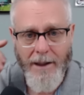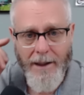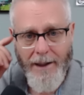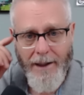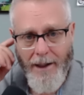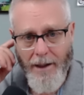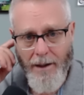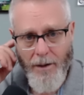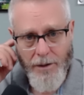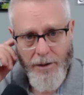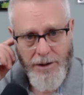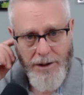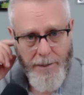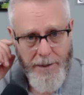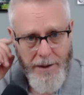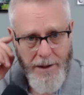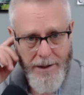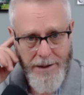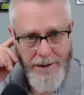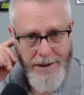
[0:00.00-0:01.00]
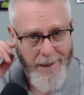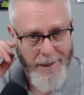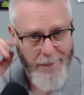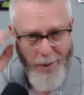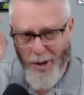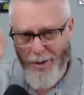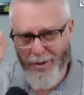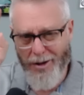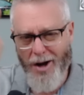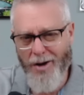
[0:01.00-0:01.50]
And I know some of you are going to say,
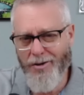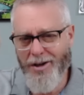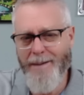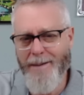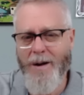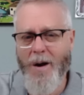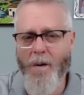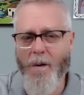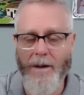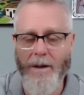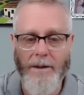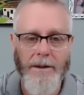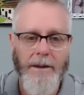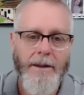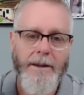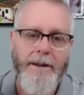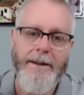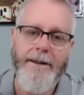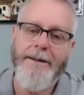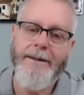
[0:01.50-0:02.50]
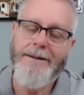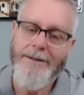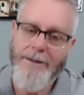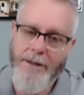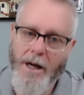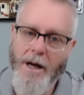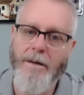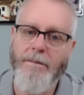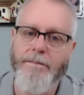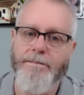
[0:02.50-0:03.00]
oh, no, keep going.
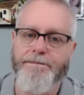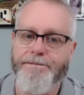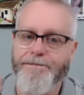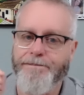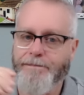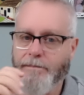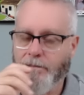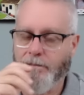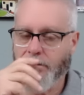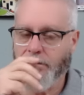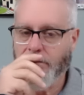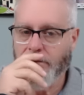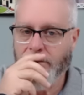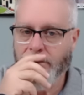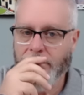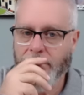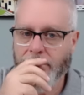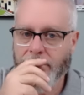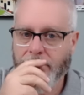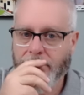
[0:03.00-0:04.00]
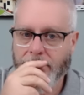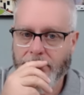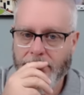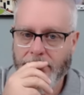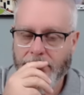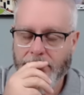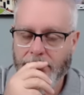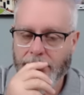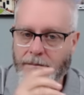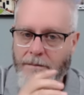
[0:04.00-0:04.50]
No.
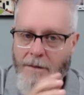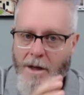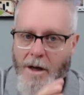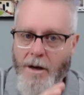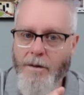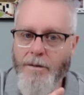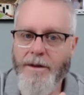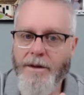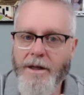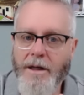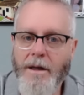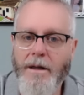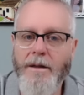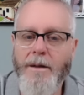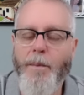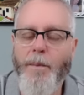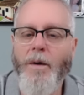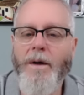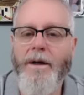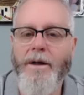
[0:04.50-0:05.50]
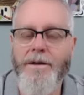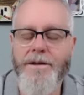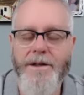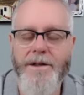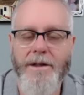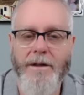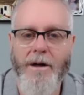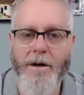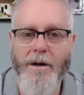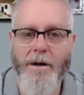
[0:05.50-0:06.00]
No, the point here is
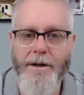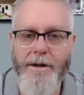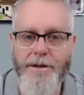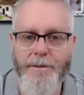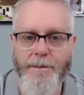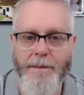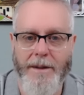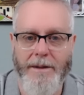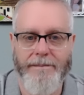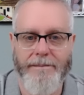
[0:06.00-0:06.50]
encouragement.